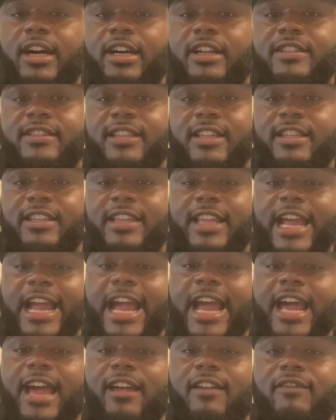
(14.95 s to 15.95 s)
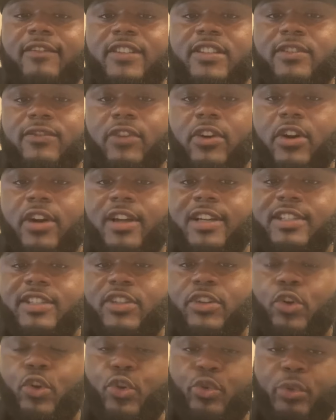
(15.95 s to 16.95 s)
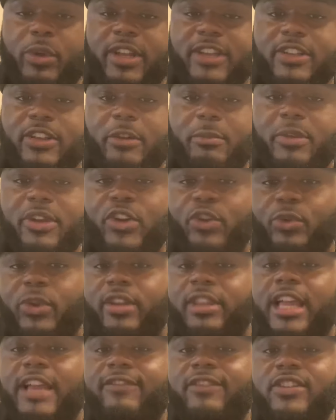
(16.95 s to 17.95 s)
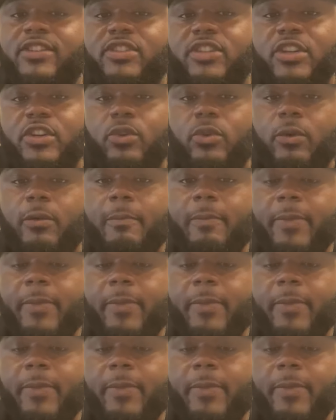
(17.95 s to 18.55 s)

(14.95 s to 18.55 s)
tend to have as far as Greekdom and Greek life in general.